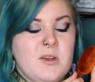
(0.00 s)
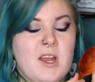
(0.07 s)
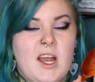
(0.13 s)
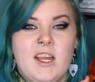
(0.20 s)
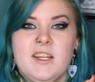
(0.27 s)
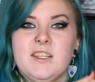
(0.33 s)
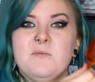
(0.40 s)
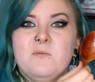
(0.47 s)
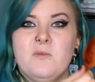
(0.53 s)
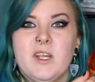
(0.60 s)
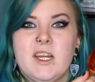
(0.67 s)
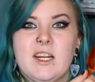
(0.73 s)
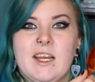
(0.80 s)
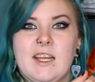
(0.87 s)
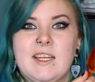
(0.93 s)
I didn't
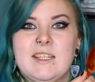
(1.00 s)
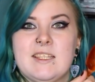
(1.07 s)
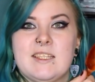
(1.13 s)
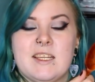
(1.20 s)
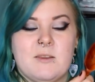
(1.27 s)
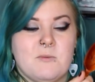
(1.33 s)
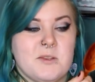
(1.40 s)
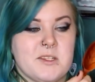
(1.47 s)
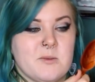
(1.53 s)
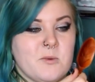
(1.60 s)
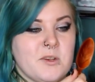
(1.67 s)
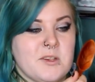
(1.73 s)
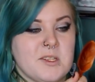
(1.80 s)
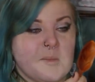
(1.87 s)
realise it was a wooden